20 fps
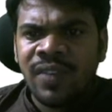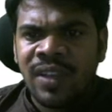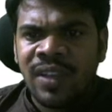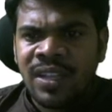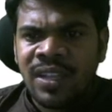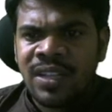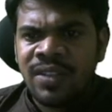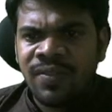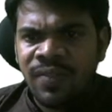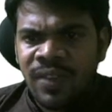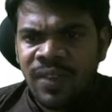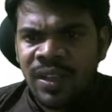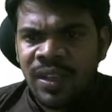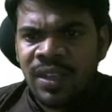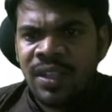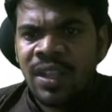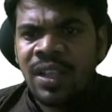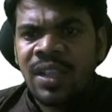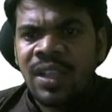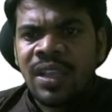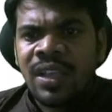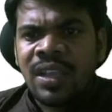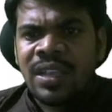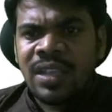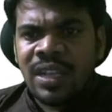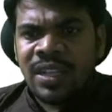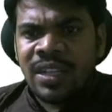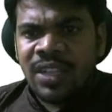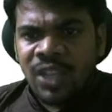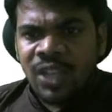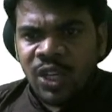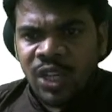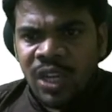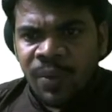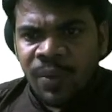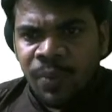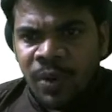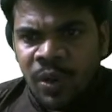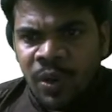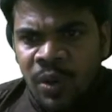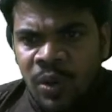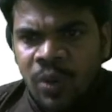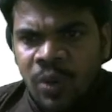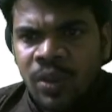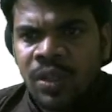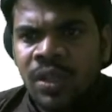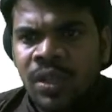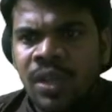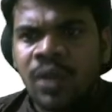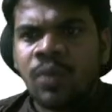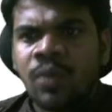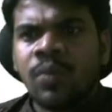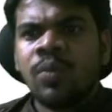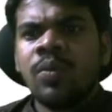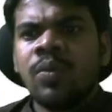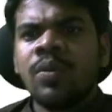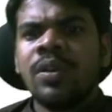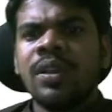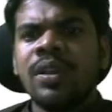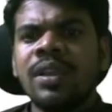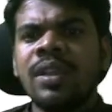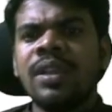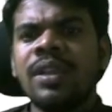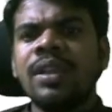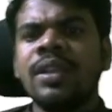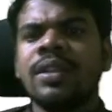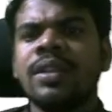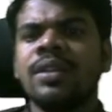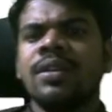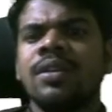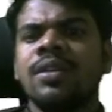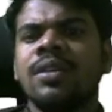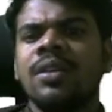S-shaped growth curve is